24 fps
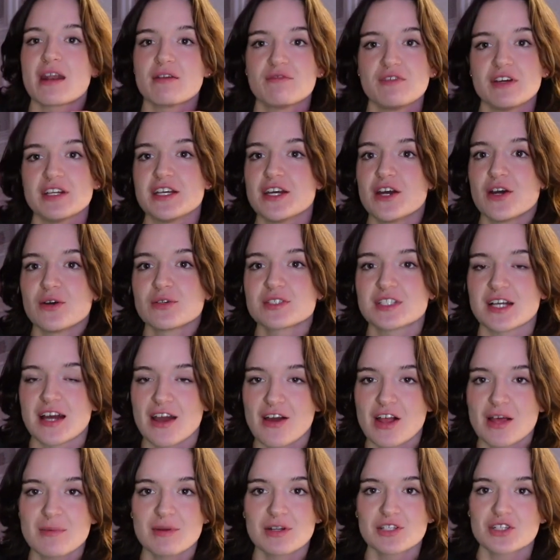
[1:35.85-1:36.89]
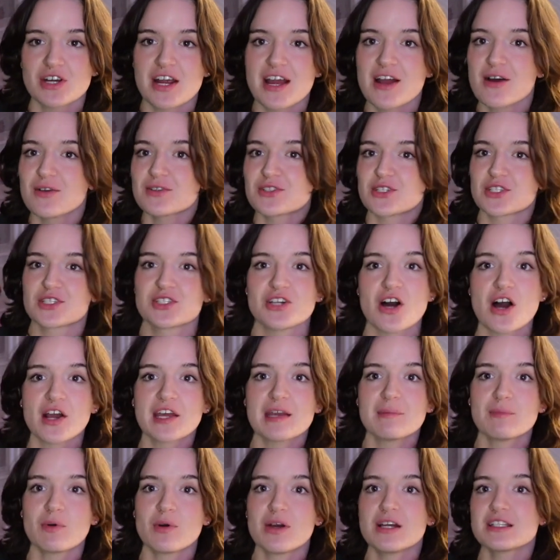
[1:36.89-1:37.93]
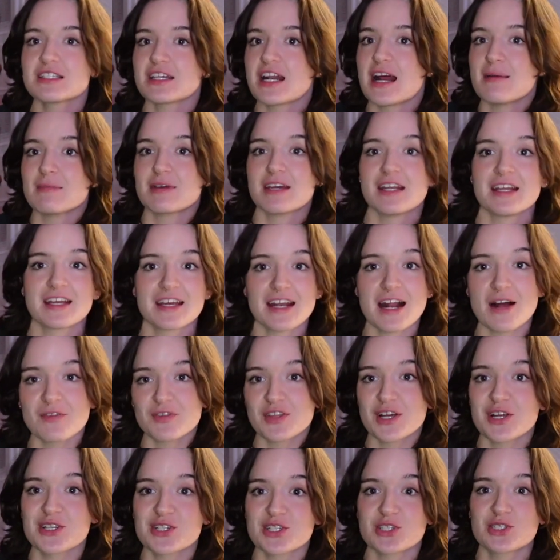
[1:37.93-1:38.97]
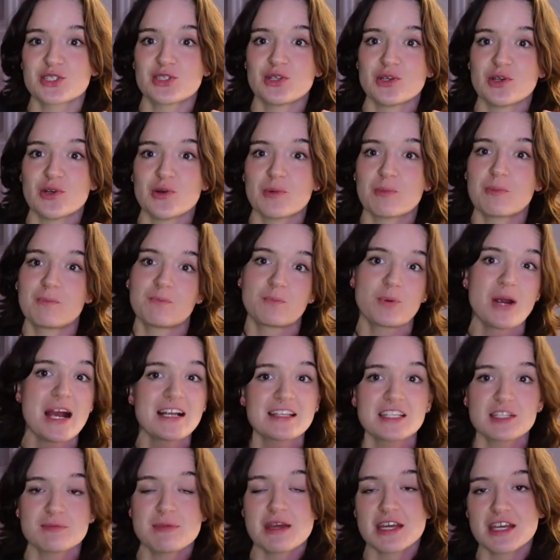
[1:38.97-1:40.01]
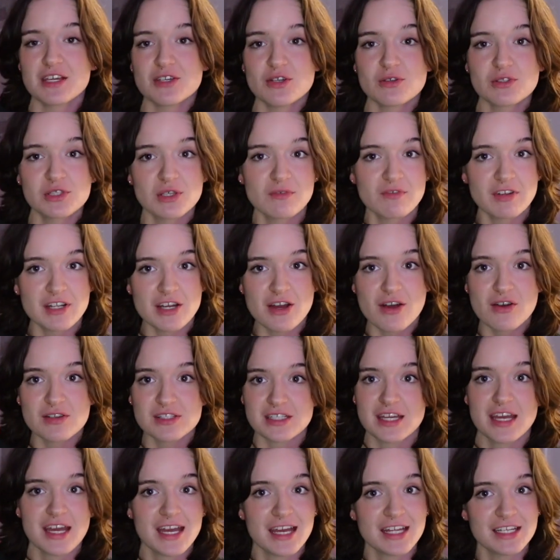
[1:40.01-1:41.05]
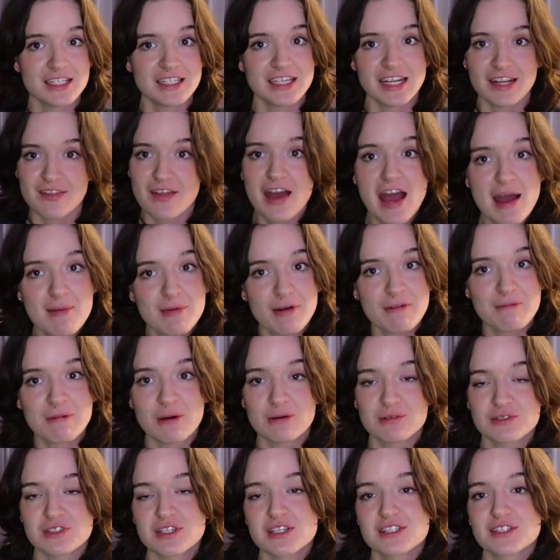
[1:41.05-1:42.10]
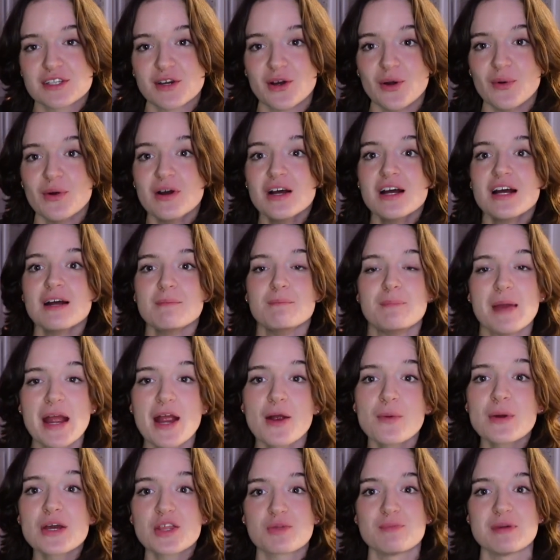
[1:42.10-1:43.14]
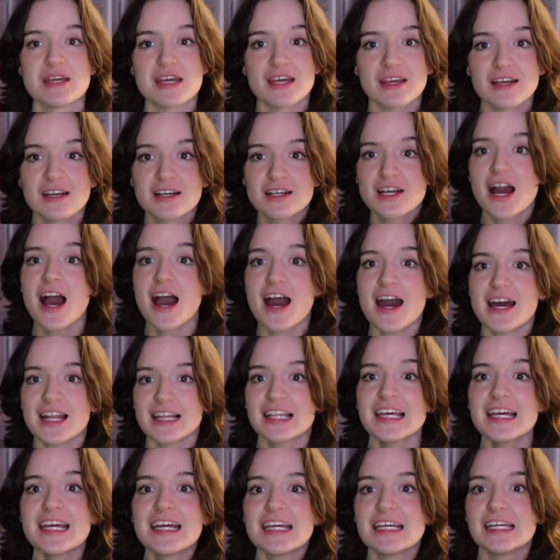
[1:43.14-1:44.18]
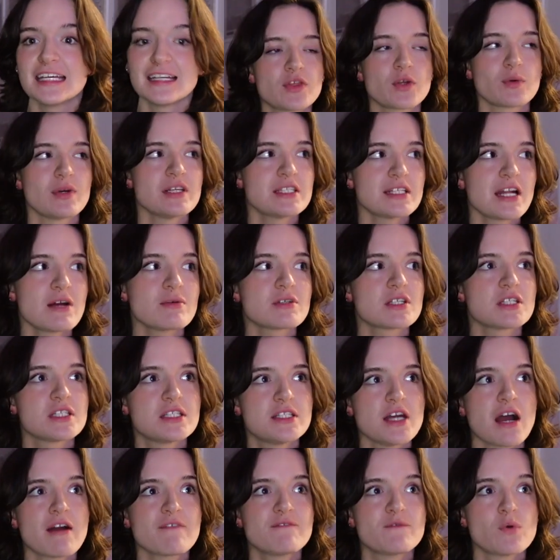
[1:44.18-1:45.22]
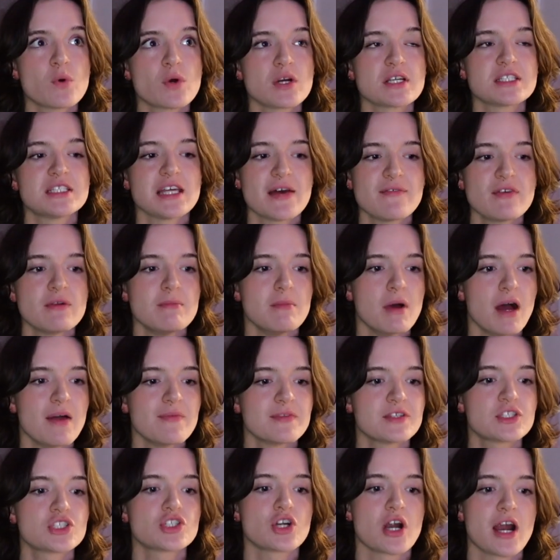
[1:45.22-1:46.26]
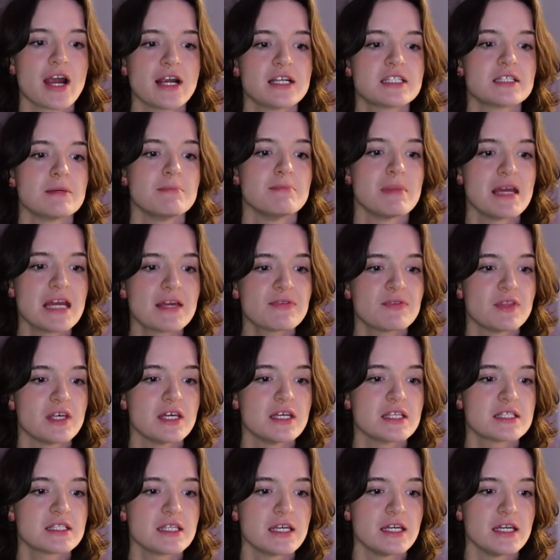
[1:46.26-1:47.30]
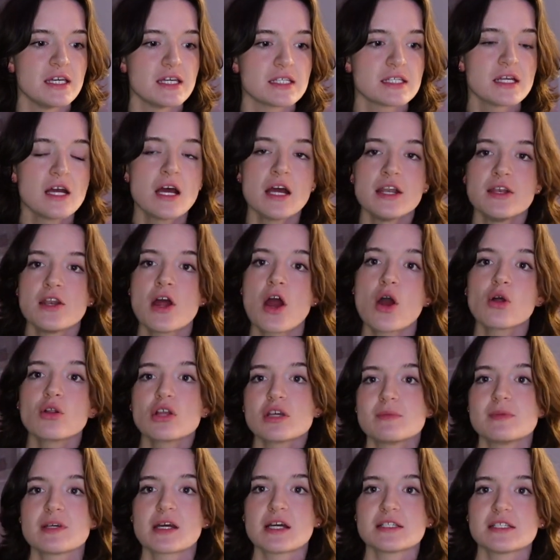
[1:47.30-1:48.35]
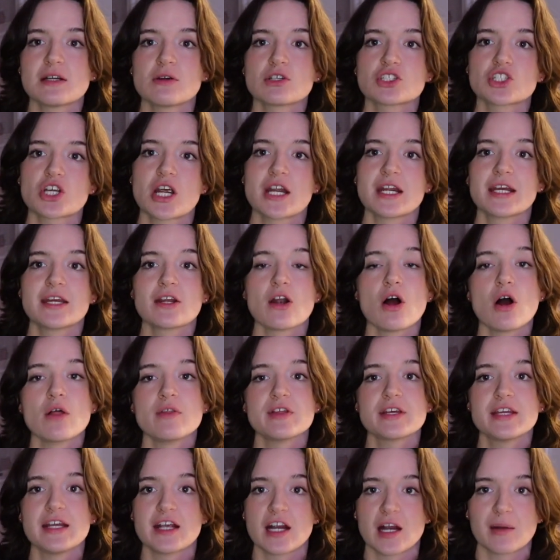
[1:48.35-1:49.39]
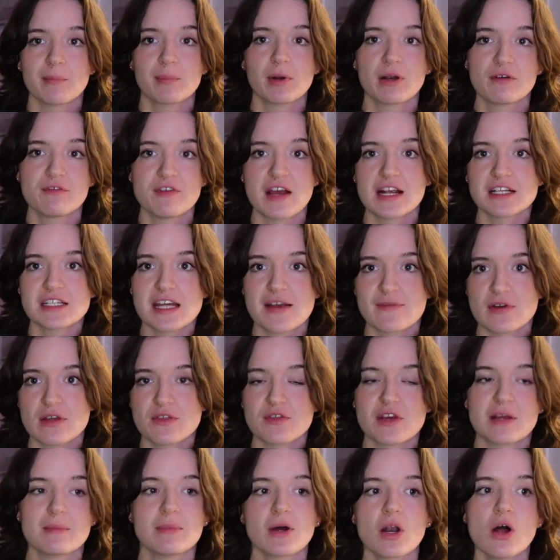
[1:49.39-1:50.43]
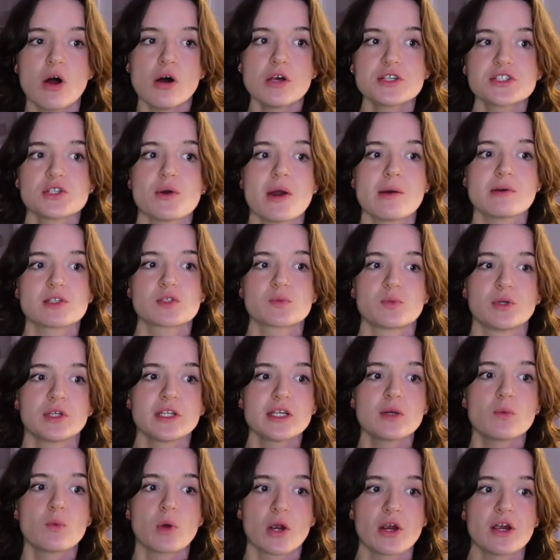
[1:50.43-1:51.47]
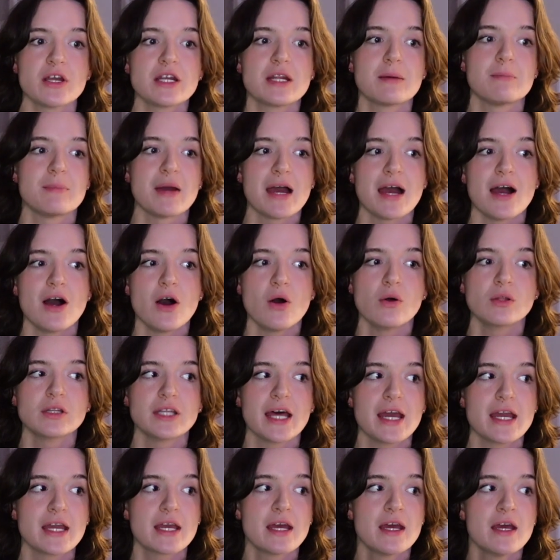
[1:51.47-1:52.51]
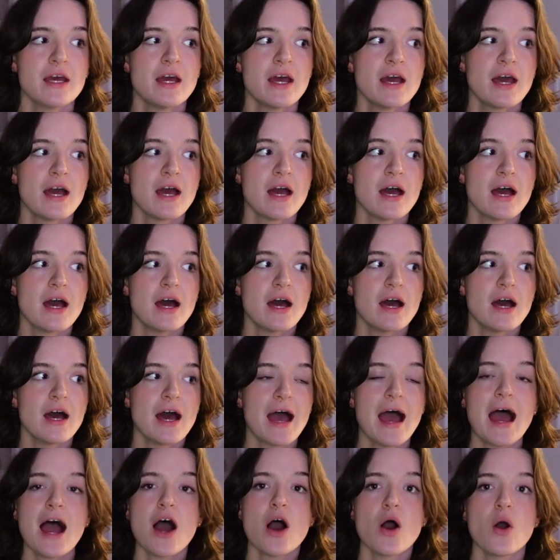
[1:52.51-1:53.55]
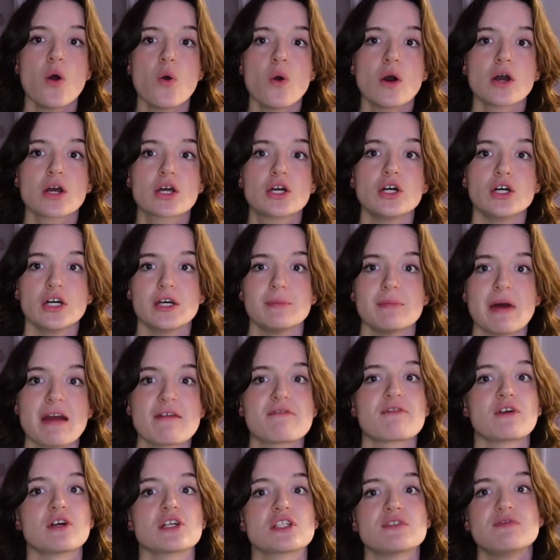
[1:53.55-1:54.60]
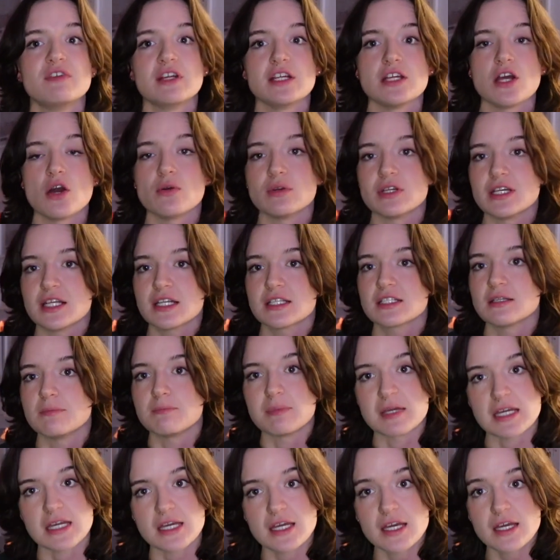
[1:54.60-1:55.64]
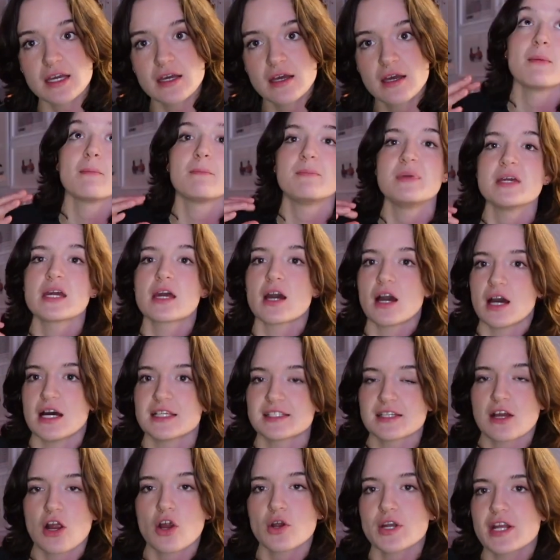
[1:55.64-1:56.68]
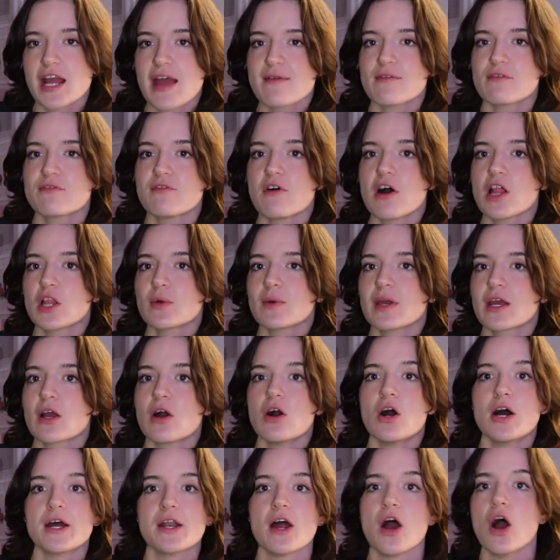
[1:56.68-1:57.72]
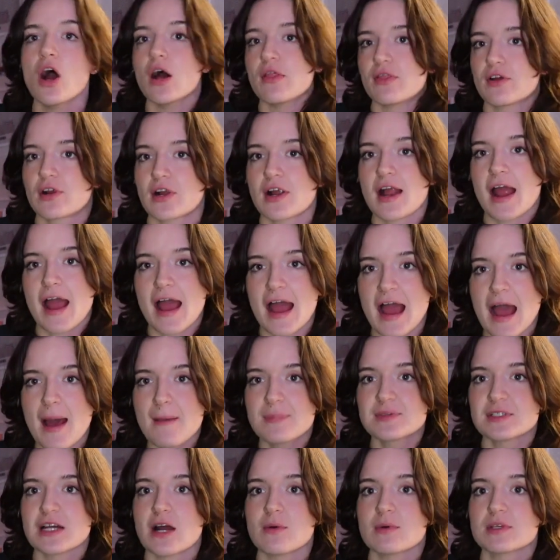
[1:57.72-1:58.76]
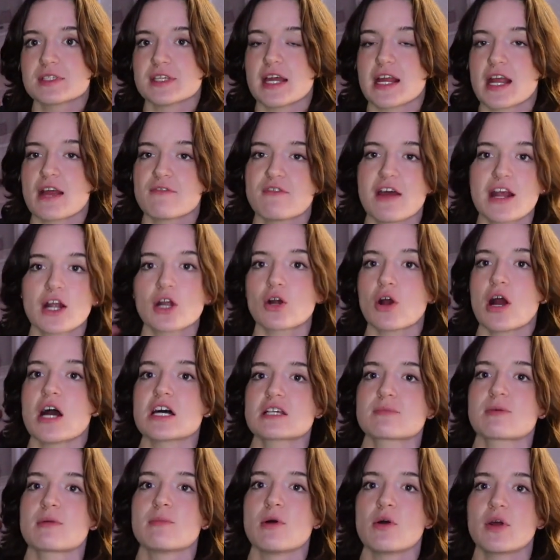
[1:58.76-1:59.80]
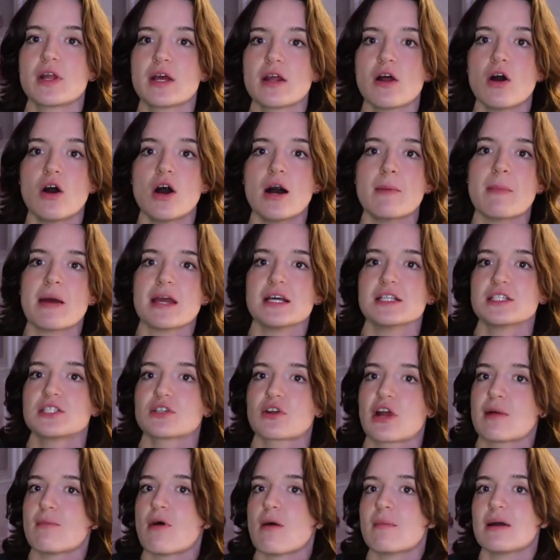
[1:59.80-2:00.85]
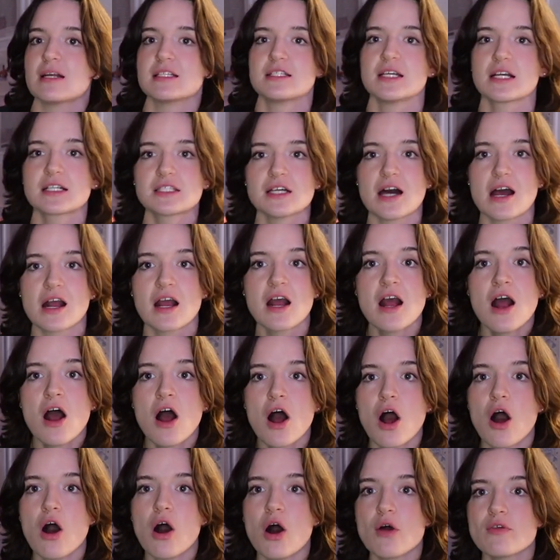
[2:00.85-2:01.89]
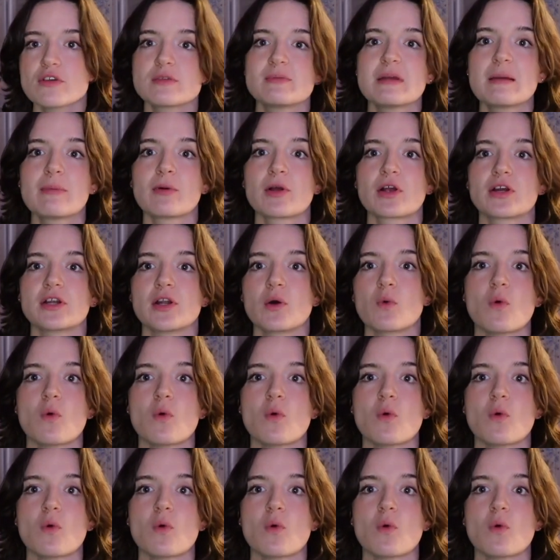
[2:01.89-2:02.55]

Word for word: of video style I'm gonna try out, just talking points, and I'm getting it out there just to practice making YouTube videos and get in the habit of posting, so bear with me, golly! The reason I was stuck for seven months trying to make this is not only because I was trying to get all the gear and perfect everything, but also I was really worried about like how good my first video needed to be. Because I already have a following on other apps, I was like, if I cross promote it on my Instagram, on my TikTok, all those people are gonna